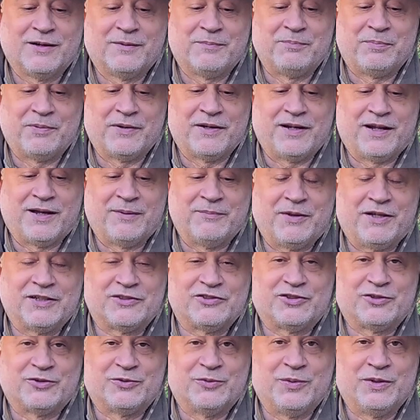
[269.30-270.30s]
but I'm
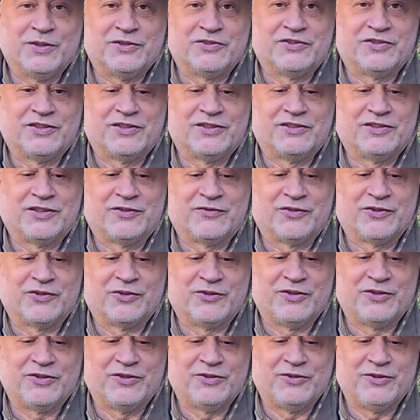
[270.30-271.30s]
not sure when Sig's ever
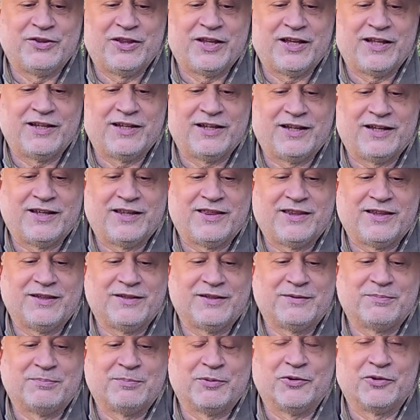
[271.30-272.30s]
going to do that. I
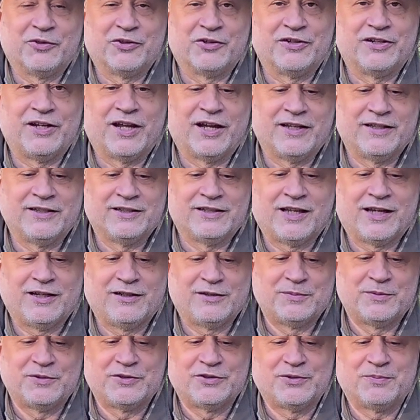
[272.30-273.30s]
think both are dying
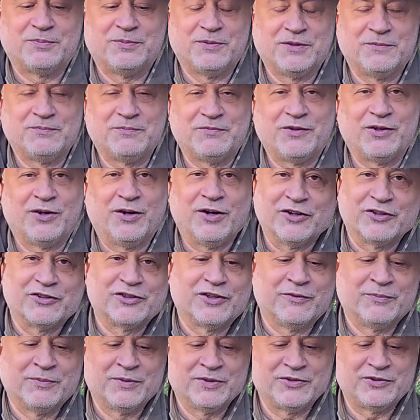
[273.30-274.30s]
calibers, but there are
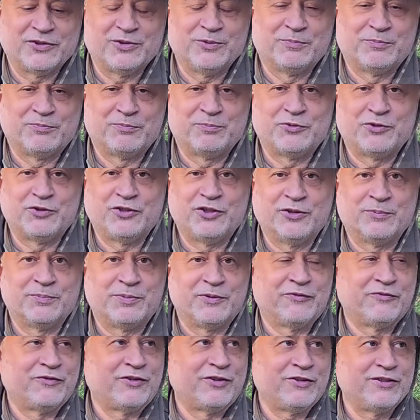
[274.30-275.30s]
some of us who still
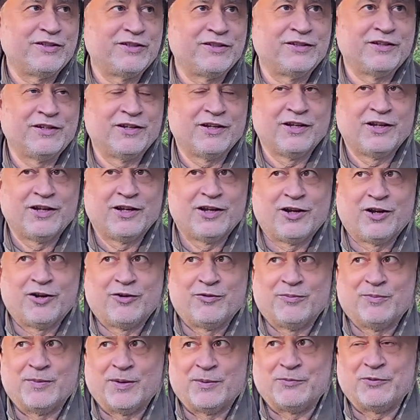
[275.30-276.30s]
prefer it.
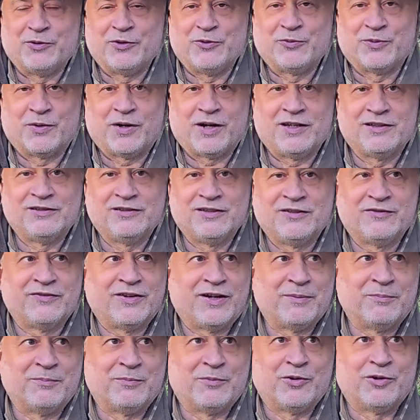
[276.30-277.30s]
Remembering where I live,
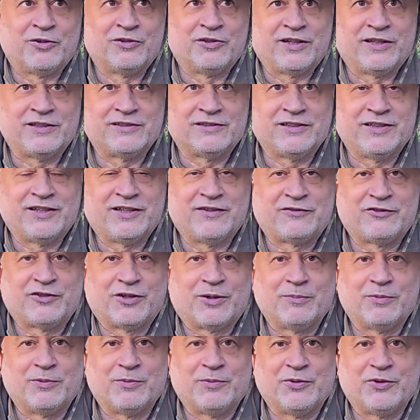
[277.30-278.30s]
I'm more likely to have
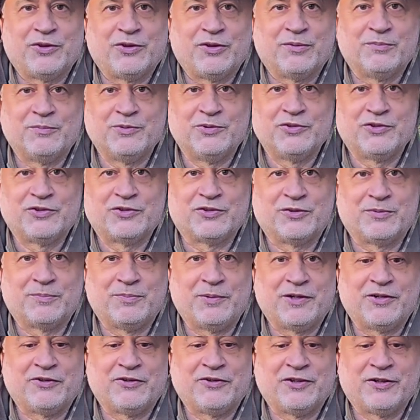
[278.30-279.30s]
trouble with a moose or a
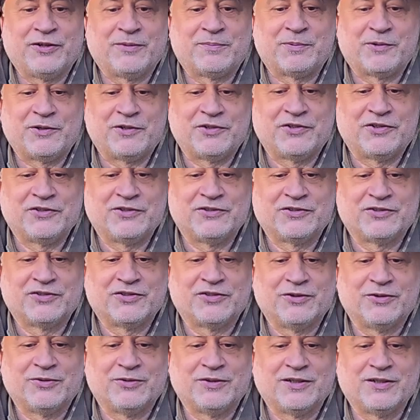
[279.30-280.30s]
bear than a person,
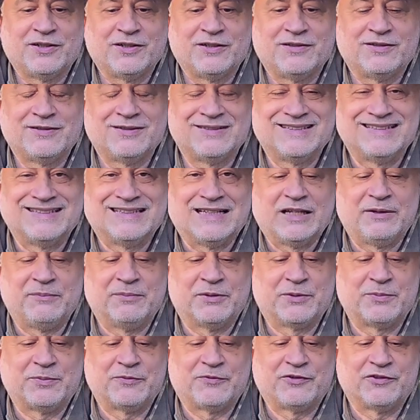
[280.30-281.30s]
so I
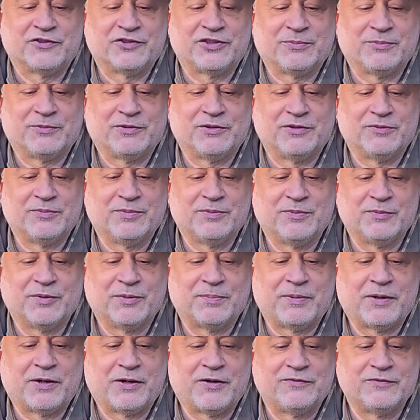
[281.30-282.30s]
must prefer something a little bit more
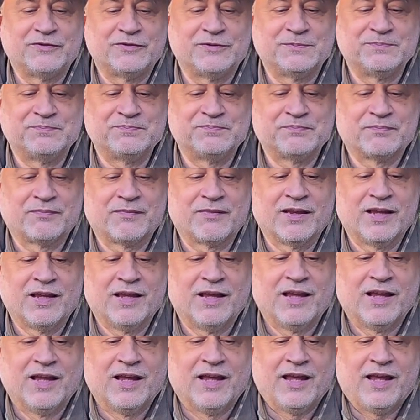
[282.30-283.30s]
powerful.
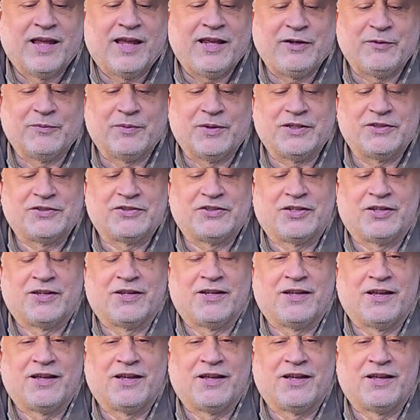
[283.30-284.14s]
Anyways,